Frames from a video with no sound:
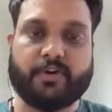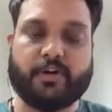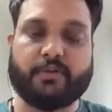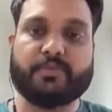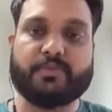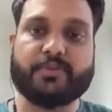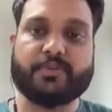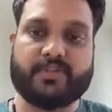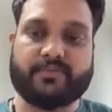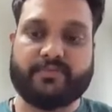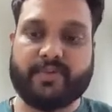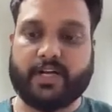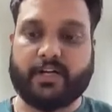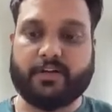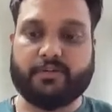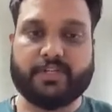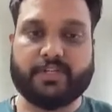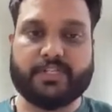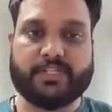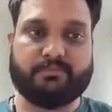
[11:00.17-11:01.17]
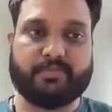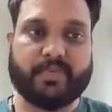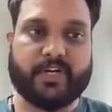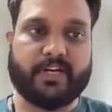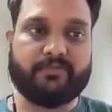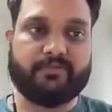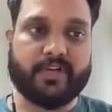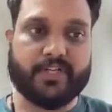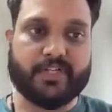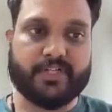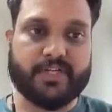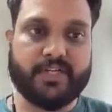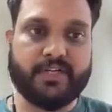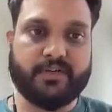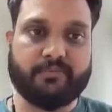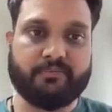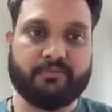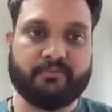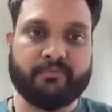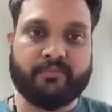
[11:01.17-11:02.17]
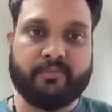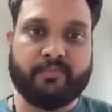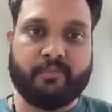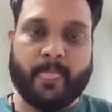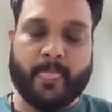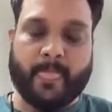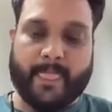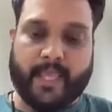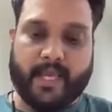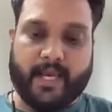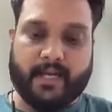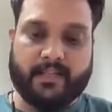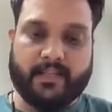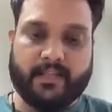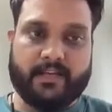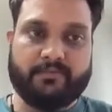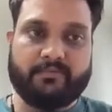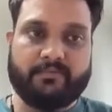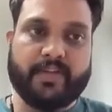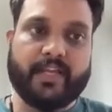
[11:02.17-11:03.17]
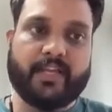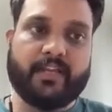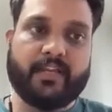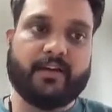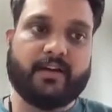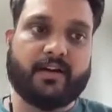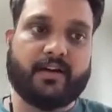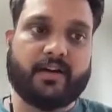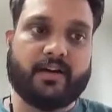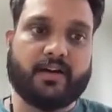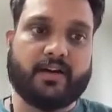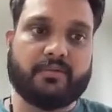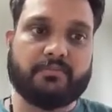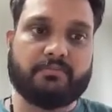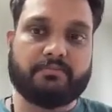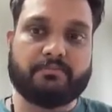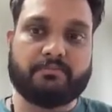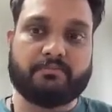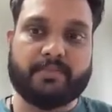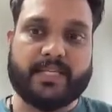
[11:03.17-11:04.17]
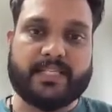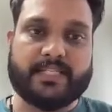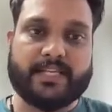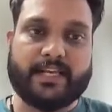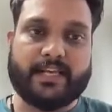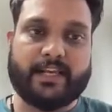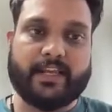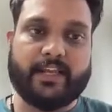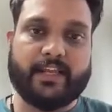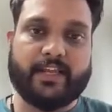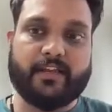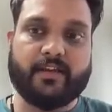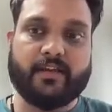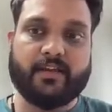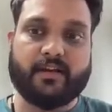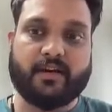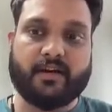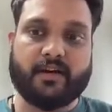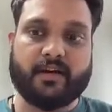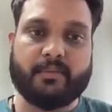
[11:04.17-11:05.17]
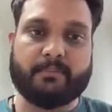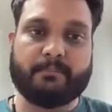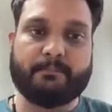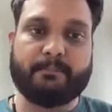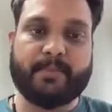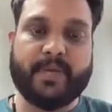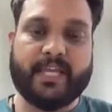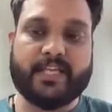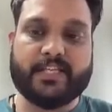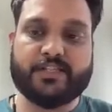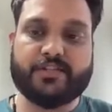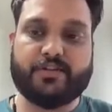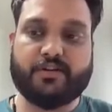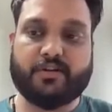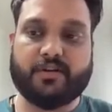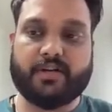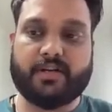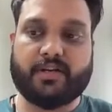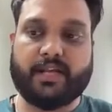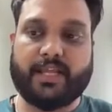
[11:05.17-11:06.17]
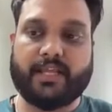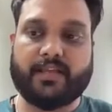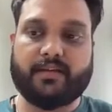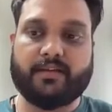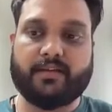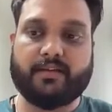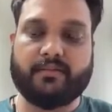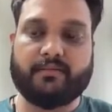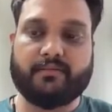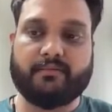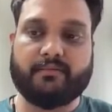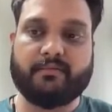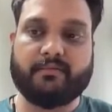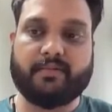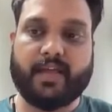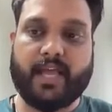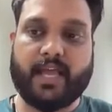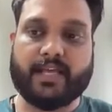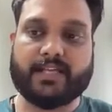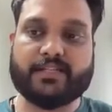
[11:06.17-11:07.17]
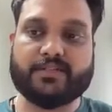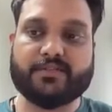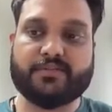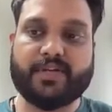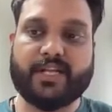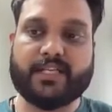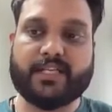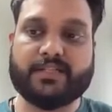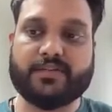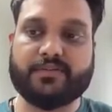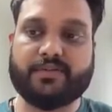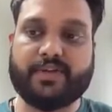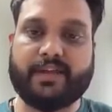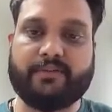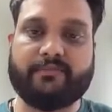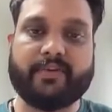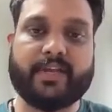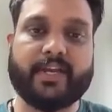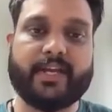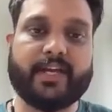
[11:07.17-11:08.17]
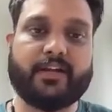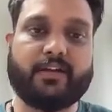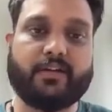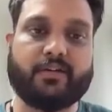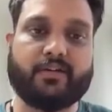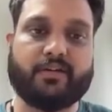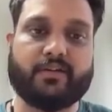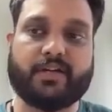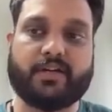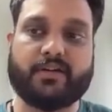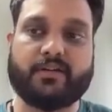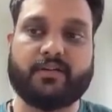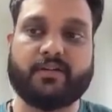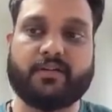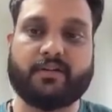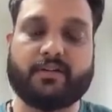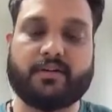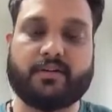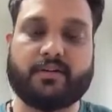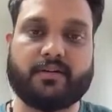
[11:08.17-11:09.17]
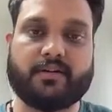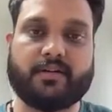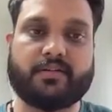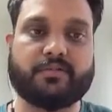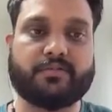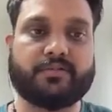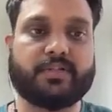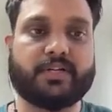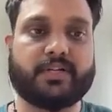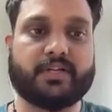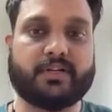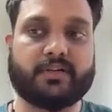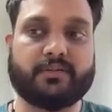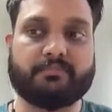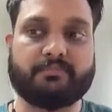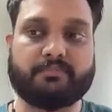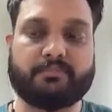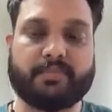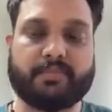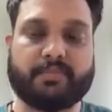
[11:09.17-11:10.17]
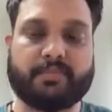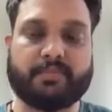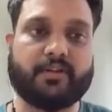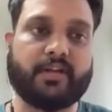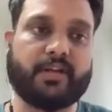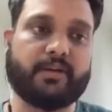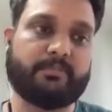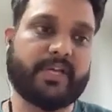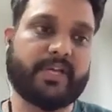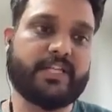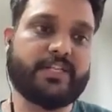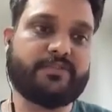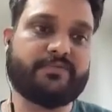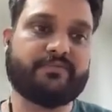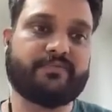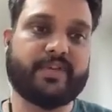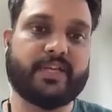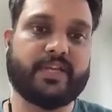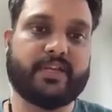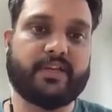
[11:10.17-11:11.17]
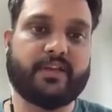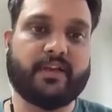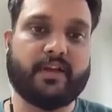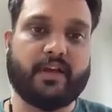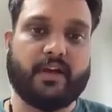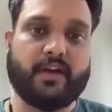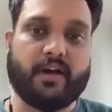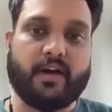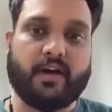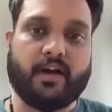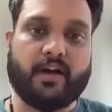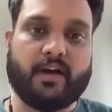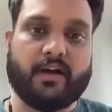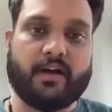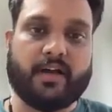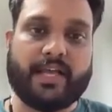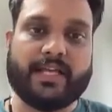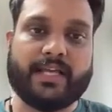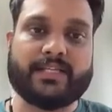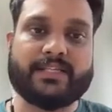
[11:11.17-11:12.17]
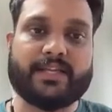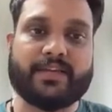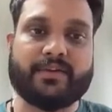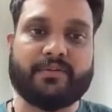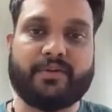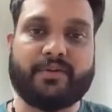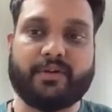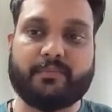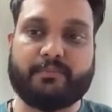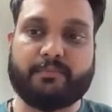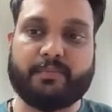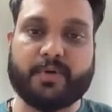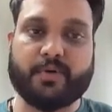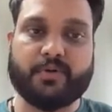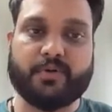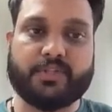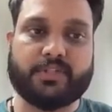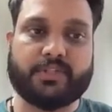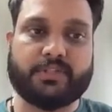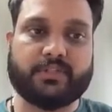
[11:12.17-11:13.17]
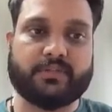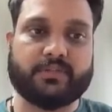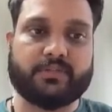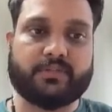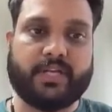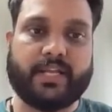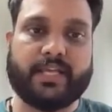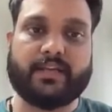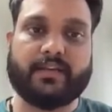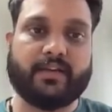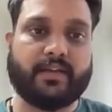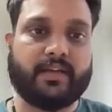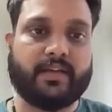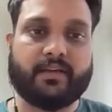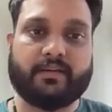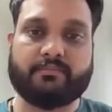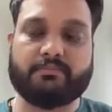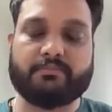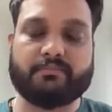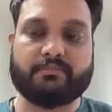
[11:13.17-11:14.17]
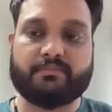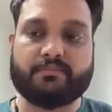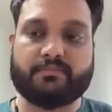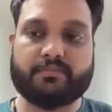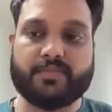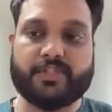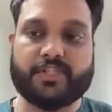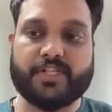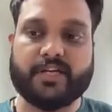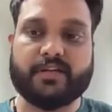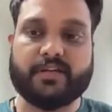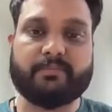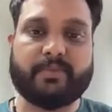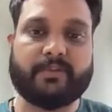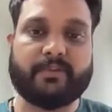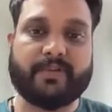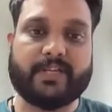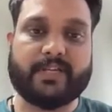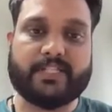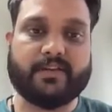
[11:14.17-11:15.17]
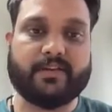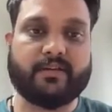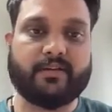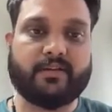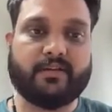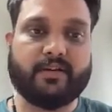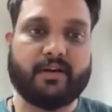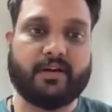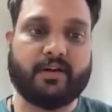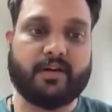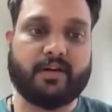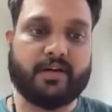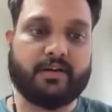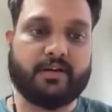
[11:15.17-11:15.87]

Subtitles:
from use effect to a separate function. And then we basically, based on like, as soon as you navigate on to the particular page, we execute both like a chunk prefetching.